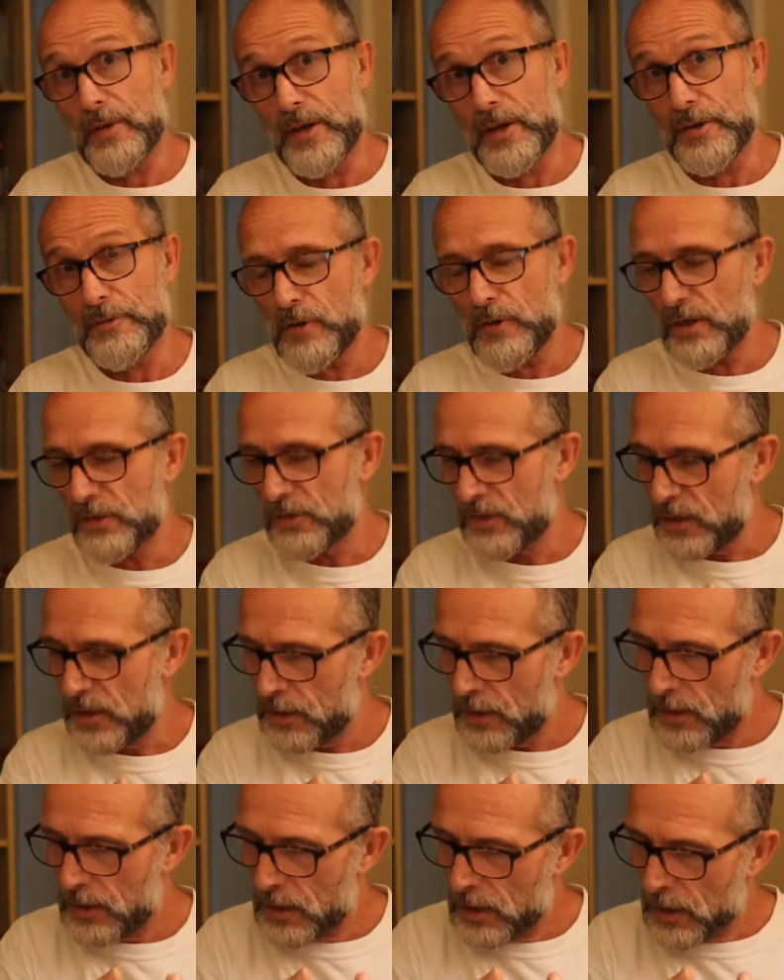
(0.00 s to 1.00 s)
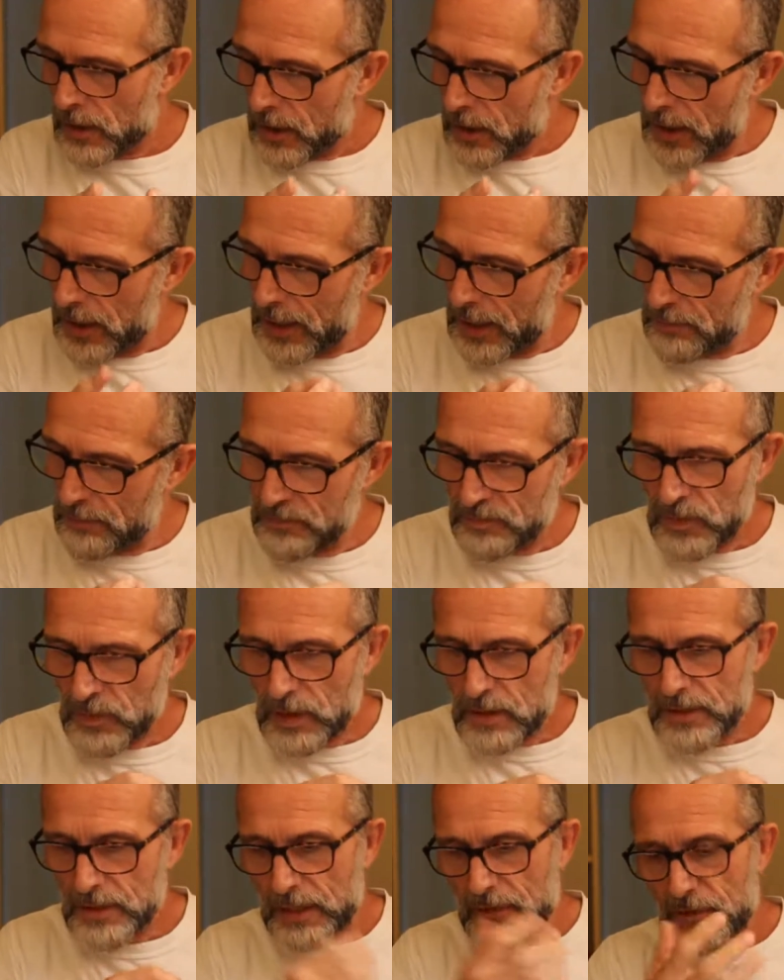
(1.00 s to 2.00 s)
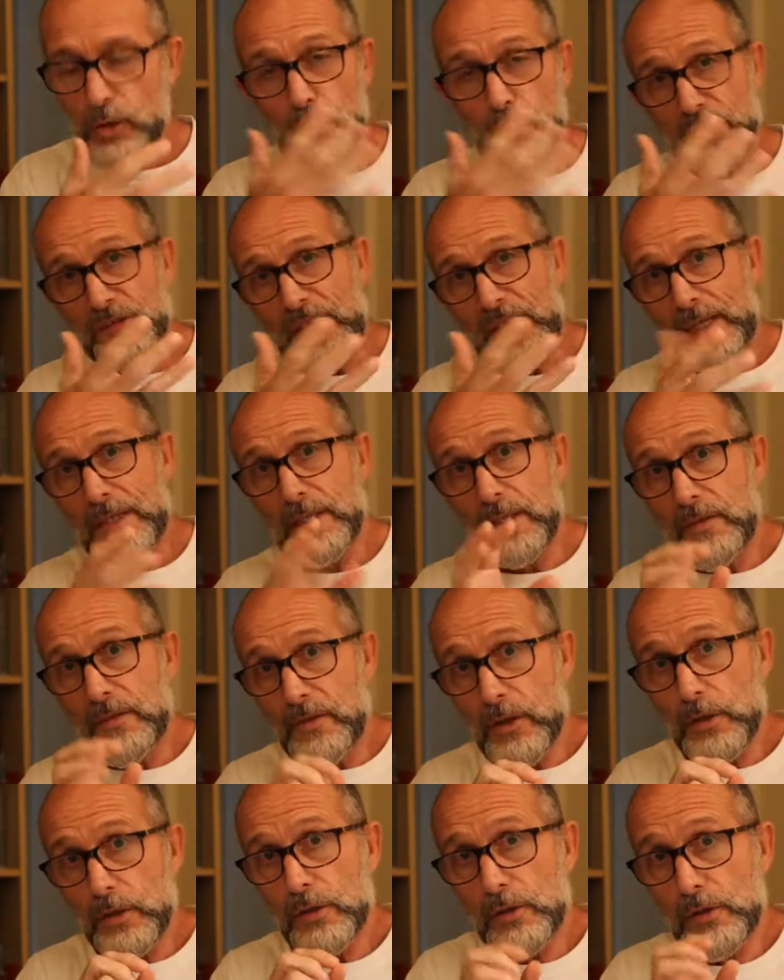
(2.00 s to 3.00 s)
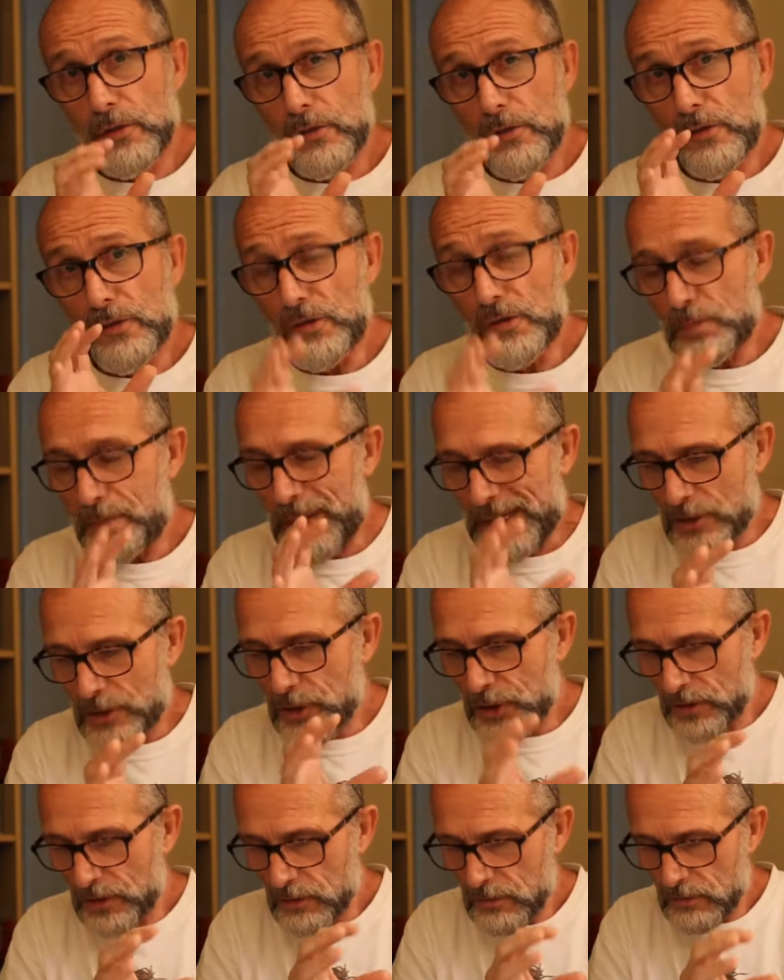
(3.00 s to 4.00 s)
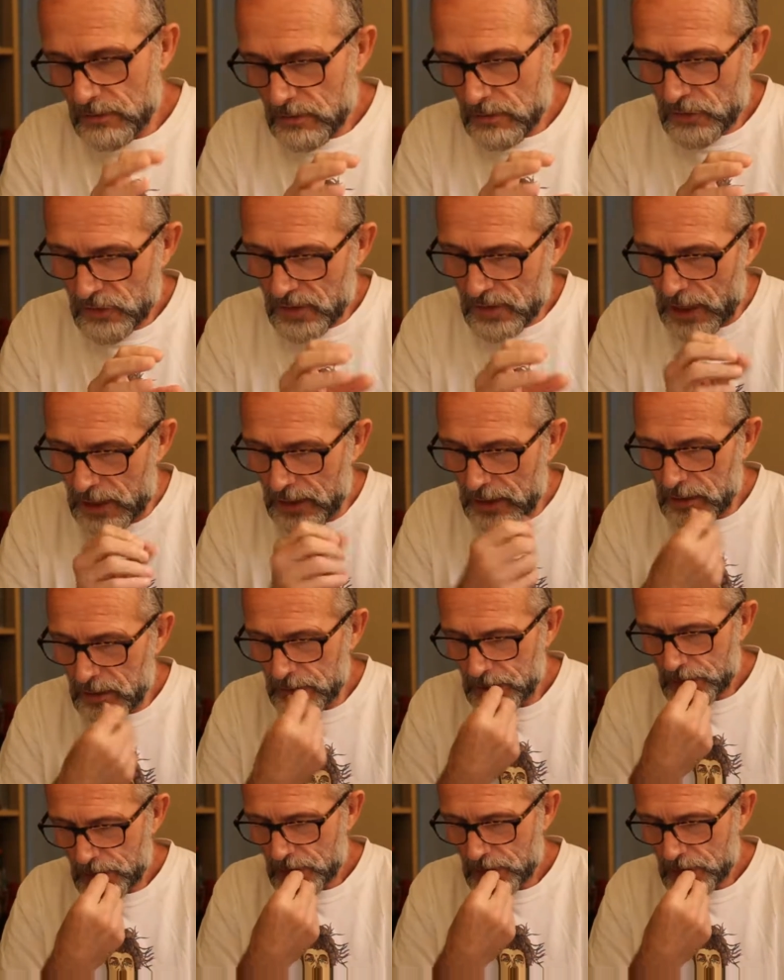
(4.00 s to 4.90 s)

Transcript: interested. Then of course, secondly, you've got the suspension style,